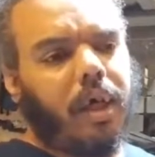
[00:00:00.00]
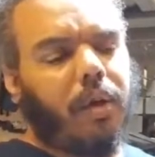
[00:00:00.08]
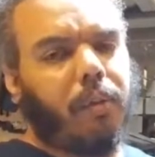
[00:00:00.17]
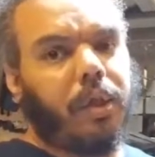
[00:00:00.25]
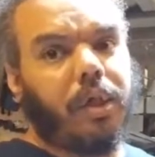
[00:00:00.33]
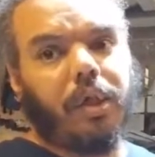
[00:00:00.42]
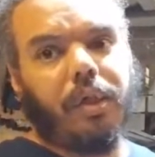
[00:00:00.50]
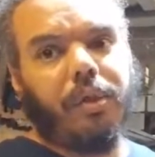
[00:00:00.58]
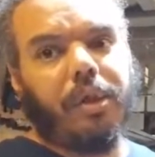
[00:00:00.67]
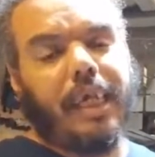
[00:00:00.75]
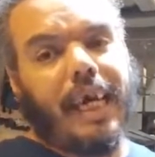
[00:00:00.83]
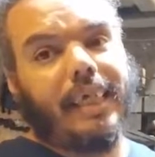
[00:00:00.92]
which
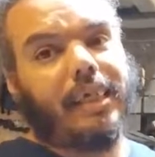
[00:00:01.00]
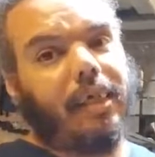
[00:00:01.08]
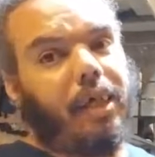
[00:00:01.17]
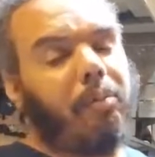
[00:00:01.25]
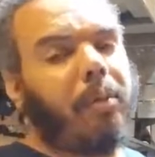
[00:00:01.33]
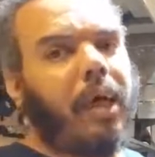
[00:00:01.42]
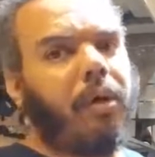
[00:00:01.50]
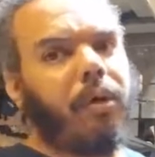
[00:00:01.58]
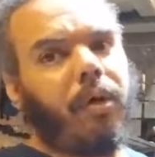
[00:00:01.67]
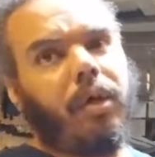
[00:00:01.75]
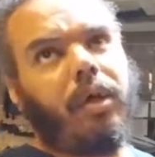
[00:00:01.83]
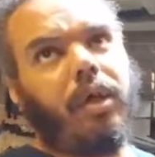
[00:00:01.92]
includes
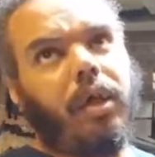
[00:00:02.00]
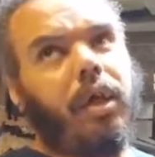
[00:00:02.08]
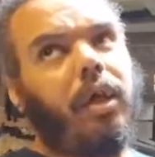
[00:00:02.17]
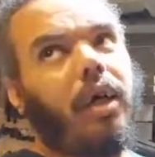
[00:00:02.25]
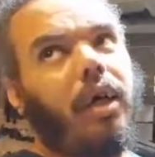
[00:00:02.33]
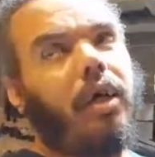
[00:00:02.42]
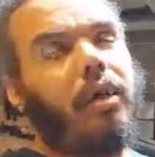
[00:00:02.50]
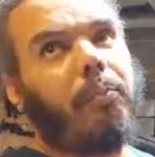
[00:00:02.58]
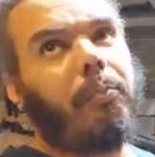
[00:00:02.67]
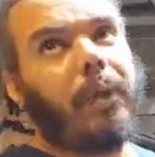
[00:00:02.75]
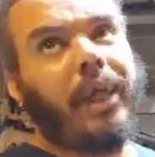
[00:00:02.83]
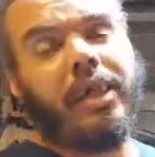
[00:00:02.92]
gasoline-powered
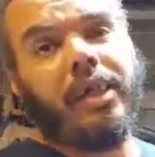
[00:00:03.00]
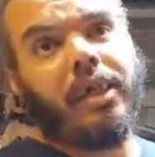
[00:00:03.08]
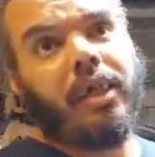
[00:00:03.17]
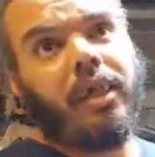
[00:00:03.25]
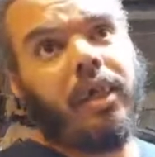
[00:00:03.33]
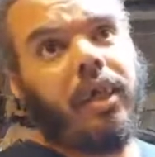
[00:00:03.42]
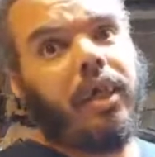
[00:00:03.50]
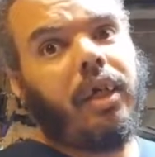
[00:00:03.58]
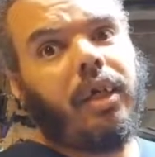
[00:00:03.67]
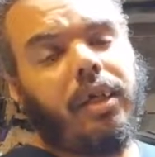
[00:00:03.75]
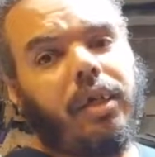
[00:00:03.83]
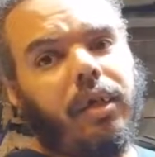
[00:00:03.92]
bikes.
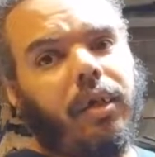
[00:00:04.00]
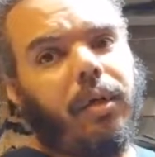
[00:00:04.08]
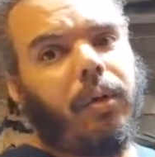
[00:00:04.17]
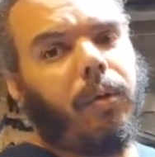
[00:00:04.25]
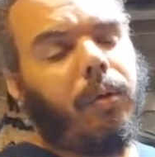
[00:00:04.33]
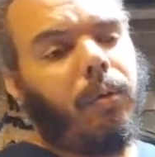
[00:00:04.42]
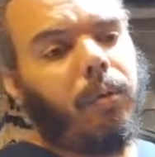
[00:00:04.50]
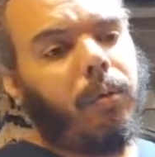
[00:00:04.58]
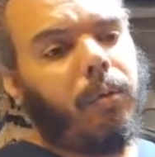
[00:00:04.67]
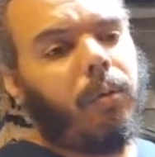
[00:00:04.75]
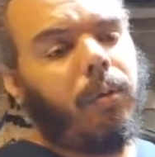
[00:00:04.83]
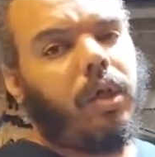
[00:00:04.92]
So
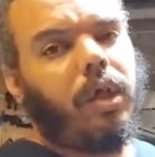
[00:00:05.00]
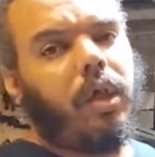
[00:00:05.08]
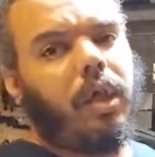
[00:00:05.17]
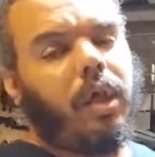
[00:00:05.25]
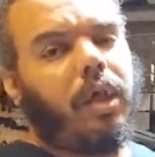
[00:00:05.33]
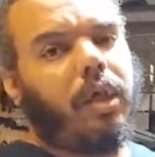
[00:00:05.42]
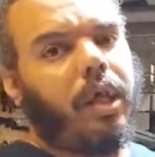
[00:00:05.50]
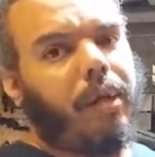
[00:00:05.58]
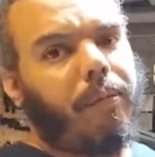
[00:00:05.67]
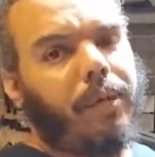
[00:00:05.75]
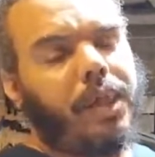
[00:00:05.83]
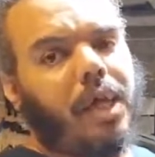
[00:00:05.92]

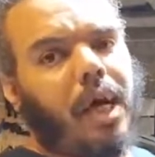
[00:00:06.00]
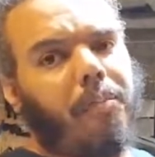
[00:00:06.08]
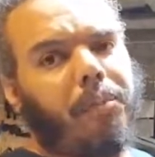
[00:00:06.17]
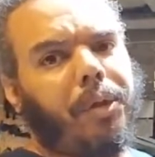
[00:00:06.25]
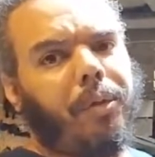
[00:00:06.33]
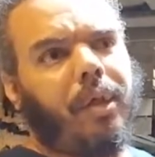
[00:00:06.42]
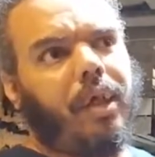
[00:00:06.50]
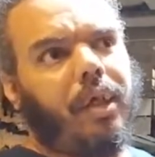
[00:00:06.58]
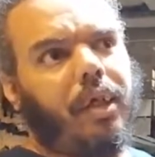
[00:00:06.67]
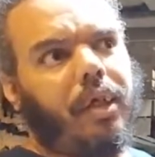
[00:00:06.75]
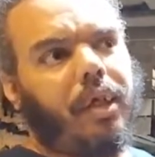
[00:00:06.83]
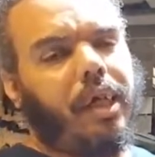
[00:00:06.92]
they've stopped
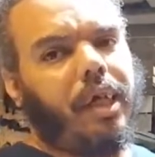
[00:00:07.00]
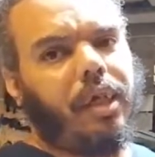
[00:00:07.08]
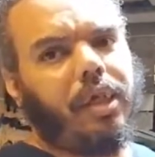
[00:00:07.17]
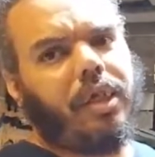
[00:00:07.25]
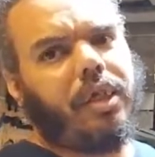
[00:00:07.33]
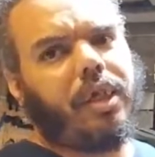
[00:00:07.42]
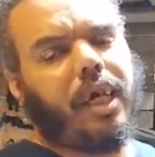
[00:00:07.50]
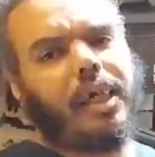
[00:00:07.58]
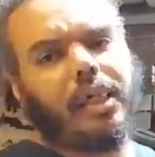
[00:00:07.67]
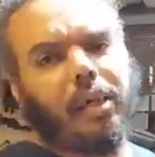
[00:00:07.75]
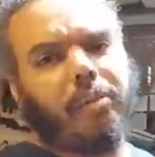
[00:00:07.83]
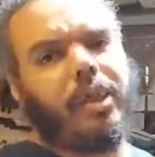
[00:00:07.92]
doing the engine size
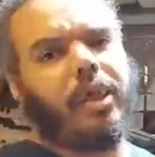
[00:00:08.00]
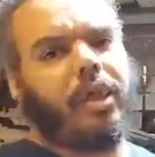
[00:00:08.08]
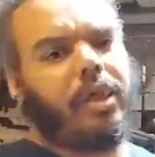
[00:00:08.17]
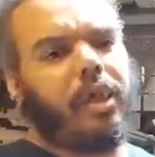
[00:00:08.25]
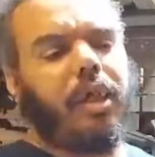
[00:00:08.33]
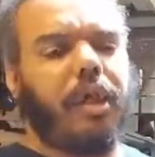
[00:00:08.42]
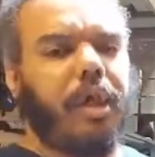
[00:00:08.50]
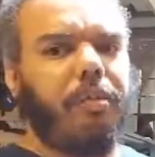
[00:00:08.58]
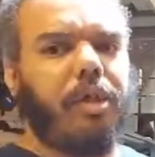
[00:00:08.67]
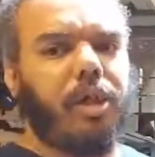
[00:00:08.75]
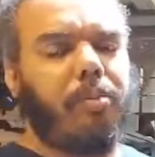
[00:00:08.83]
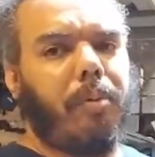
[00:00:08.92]
limitation, and they've
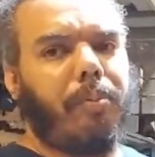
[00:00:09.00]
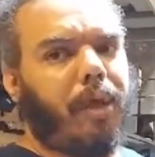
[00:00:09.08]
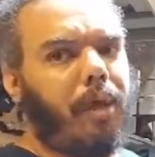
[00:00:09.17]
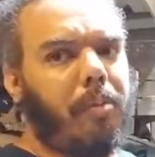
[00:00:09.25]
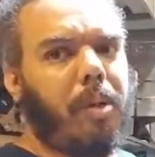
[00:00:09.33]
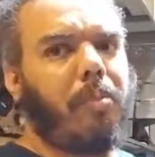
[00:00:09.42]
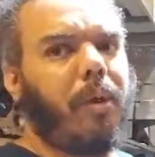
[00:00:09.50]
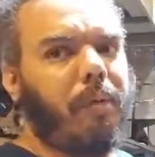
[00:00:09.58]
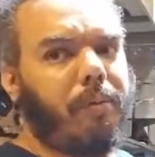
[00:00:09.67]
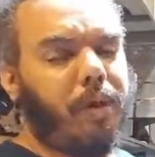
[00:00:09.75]
just been picking people up for